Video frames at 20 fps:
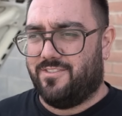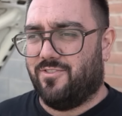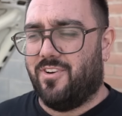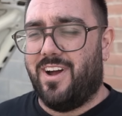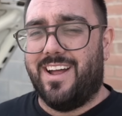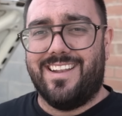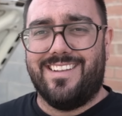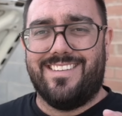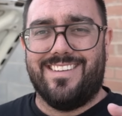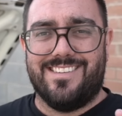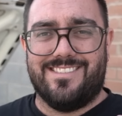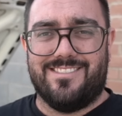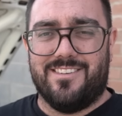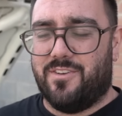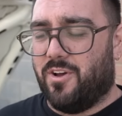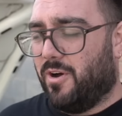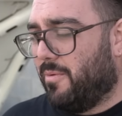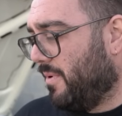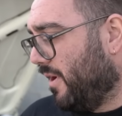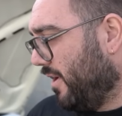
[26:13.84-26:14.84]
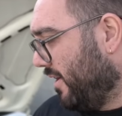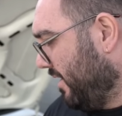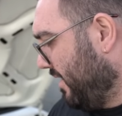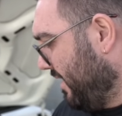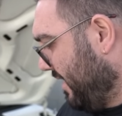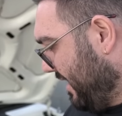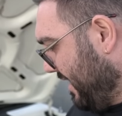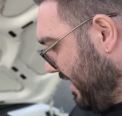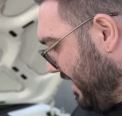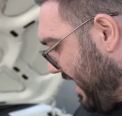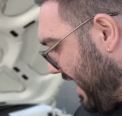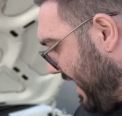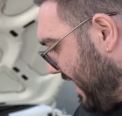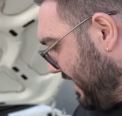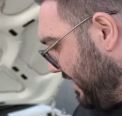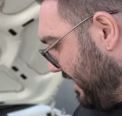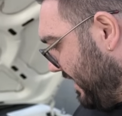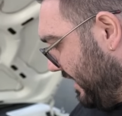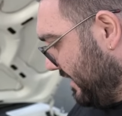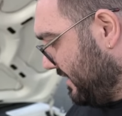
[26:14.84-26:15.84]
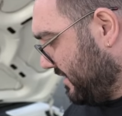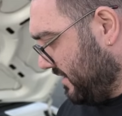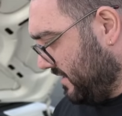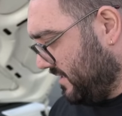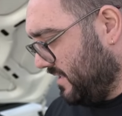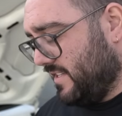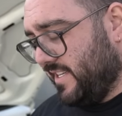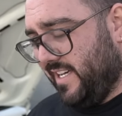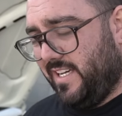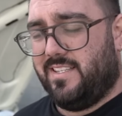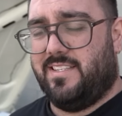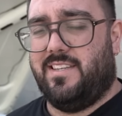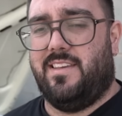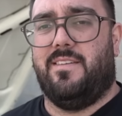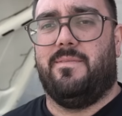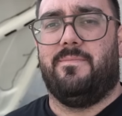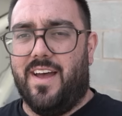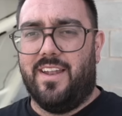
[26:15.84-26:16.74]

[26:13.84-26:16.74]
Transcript: Tried and tested combo, and it's just a taxi.